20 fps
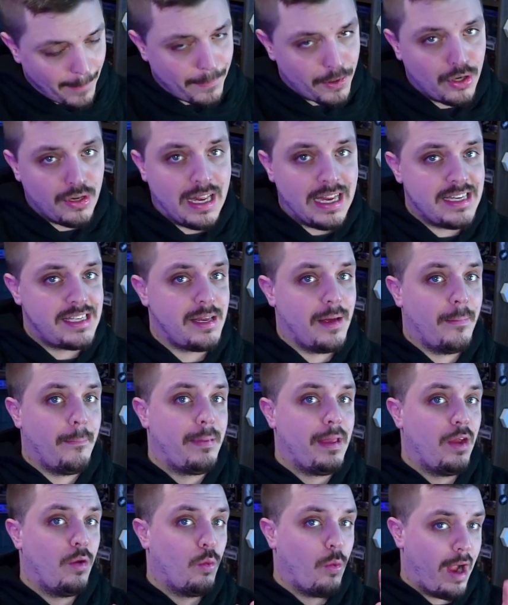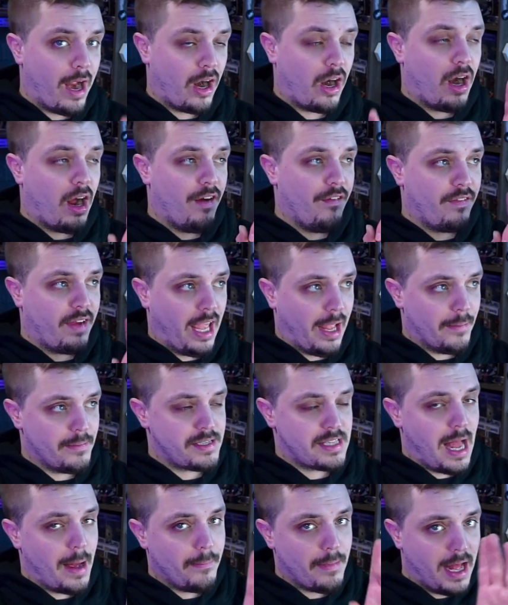you need to beware of
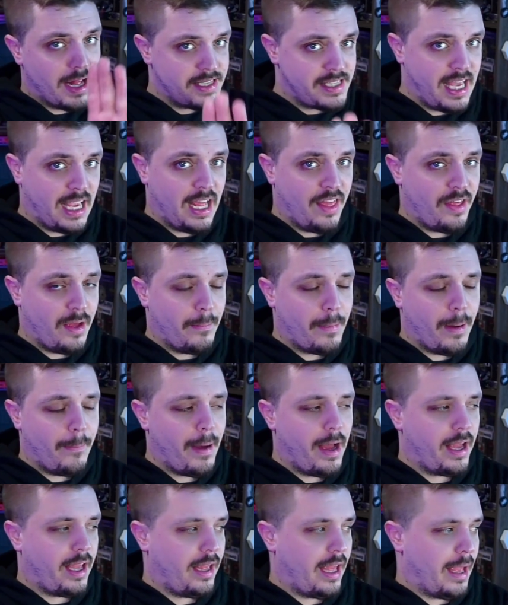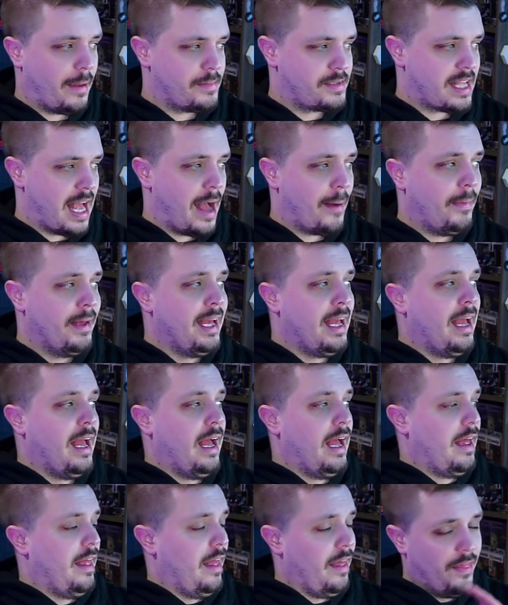GameStop. Not saying anything about GameStop.
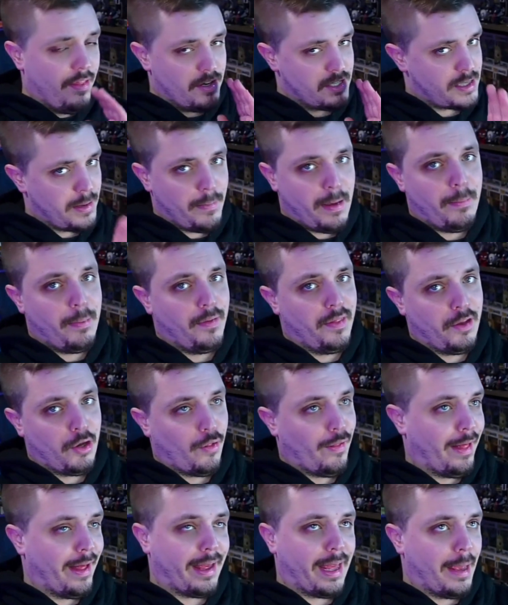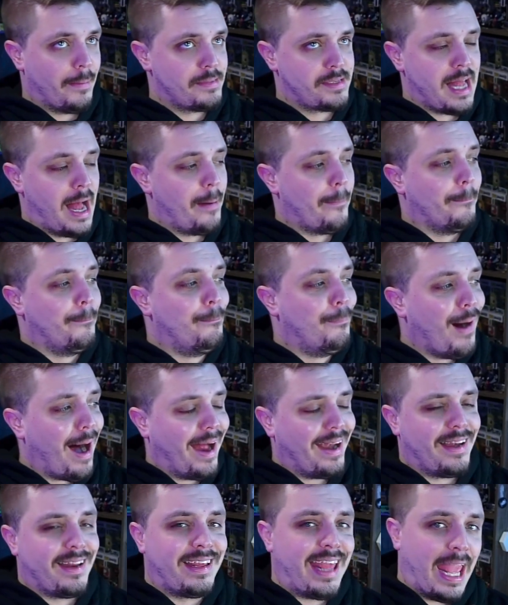There's some people that don't like GameStop,
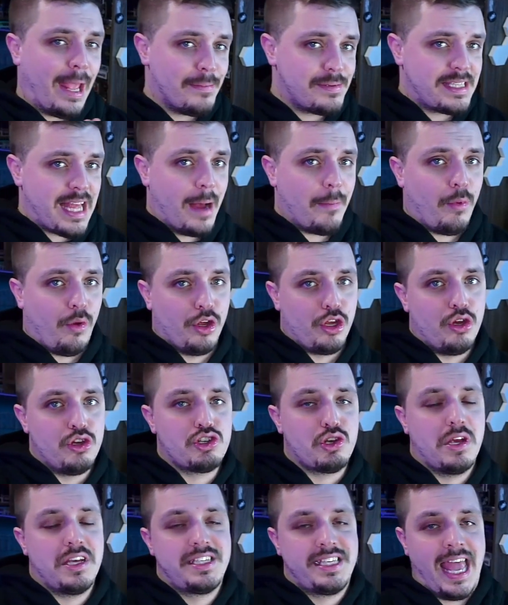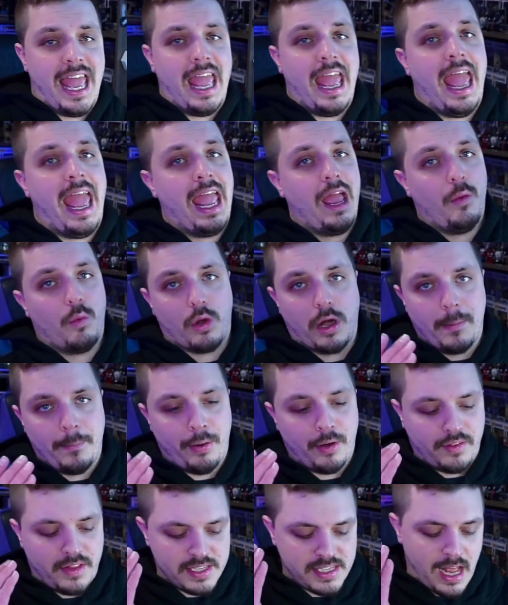but GameStop will usually say, hey, we're going to
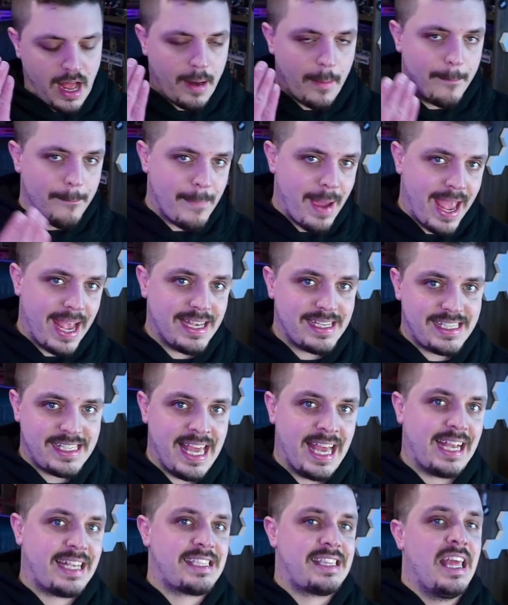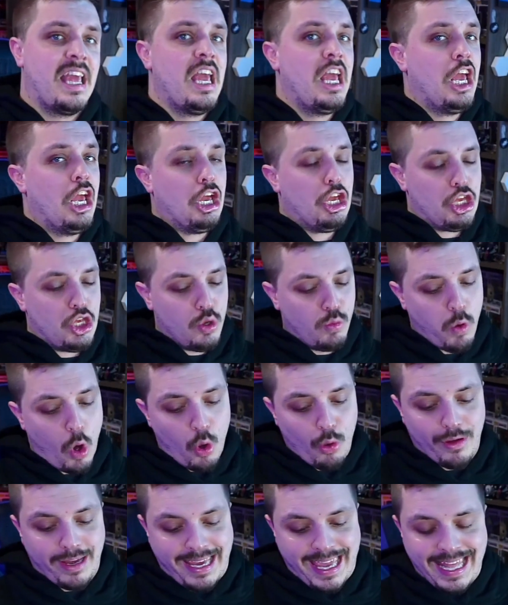put this on May 6th. You
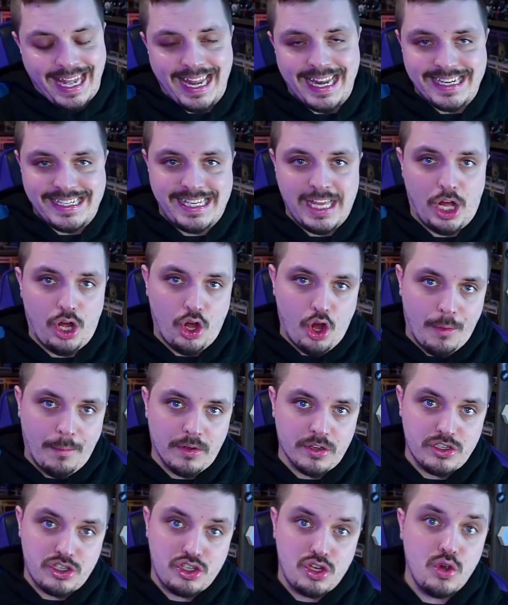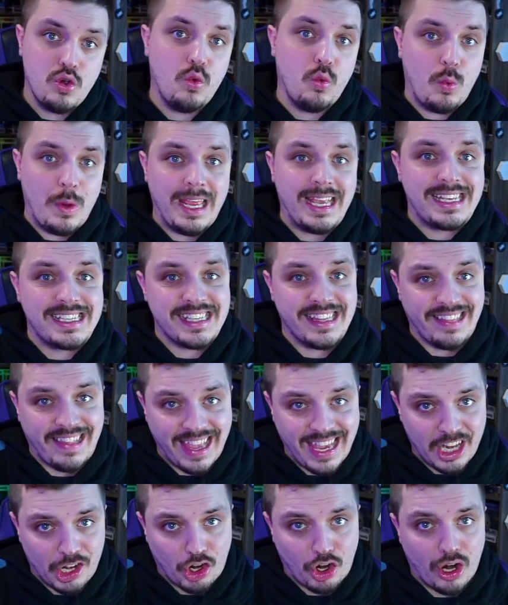won't get it until almost two weeks
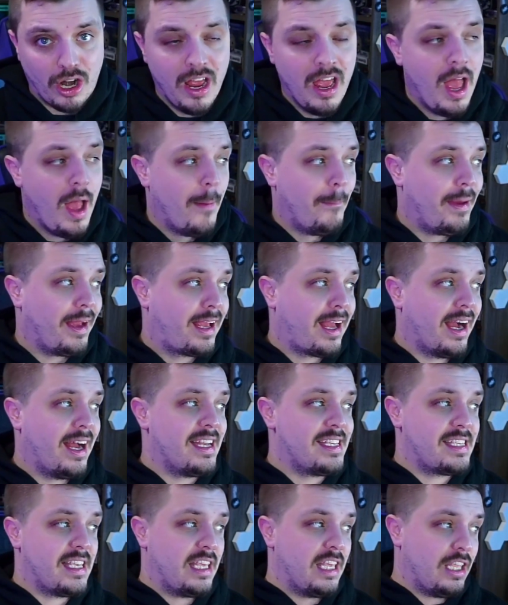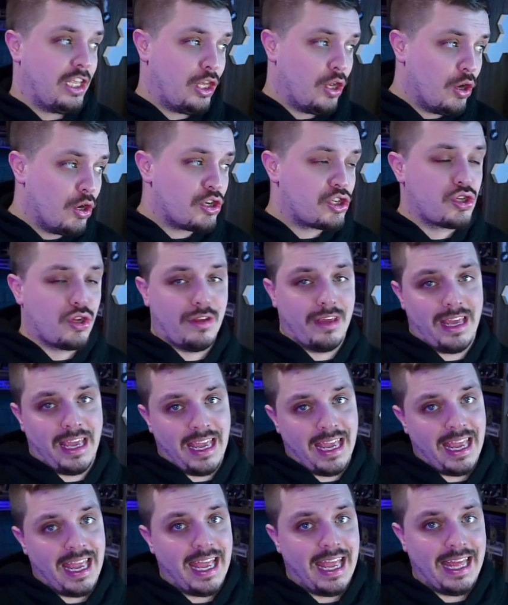later because
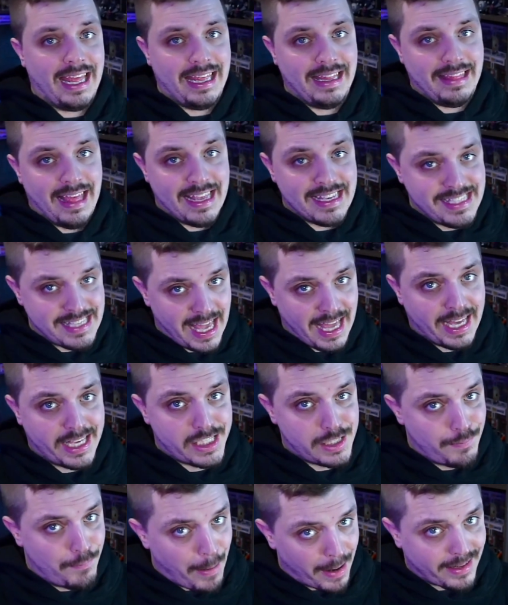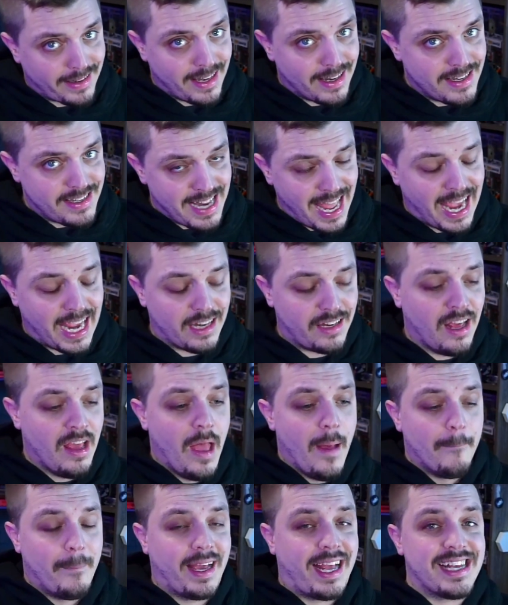usually they say expected date
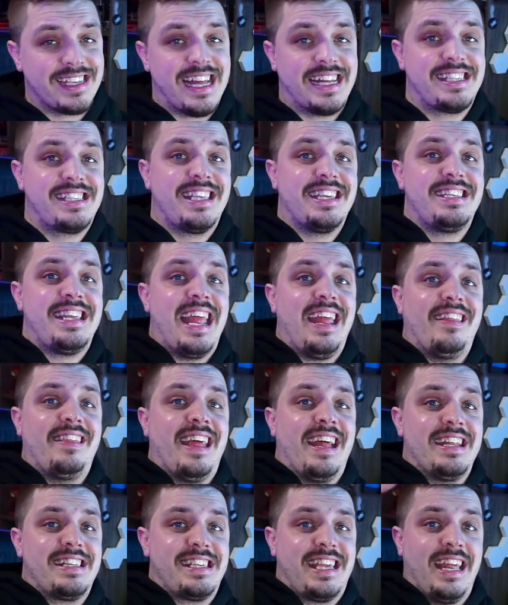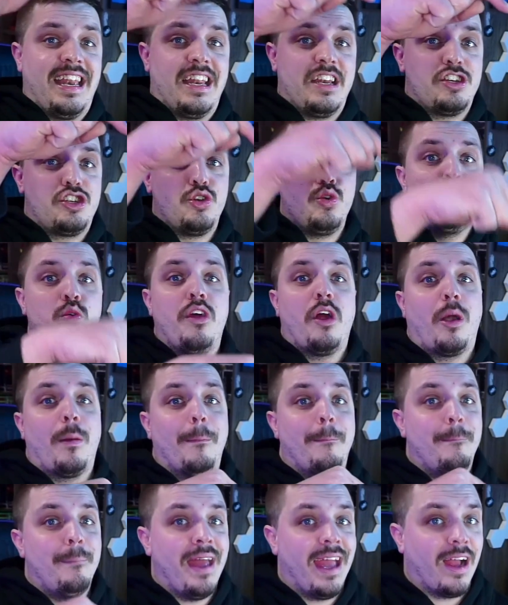because that's the date that it's getting to their
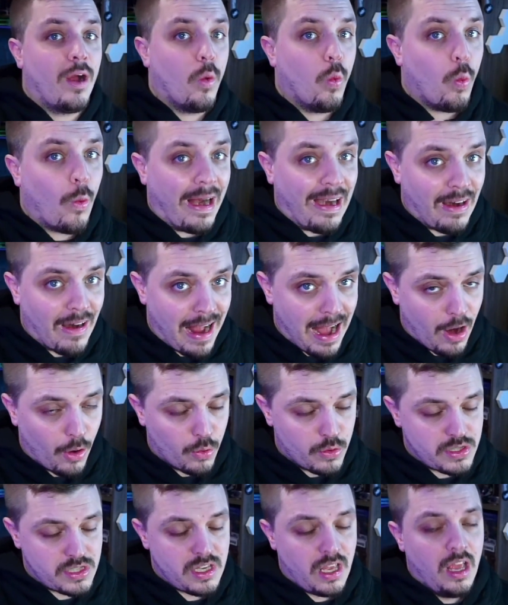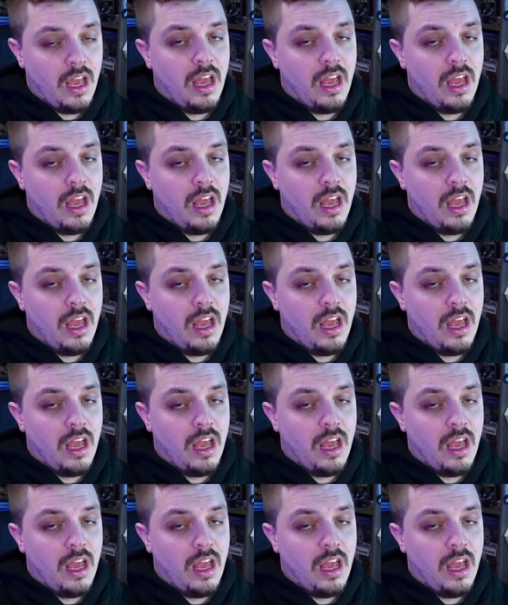big warehouse.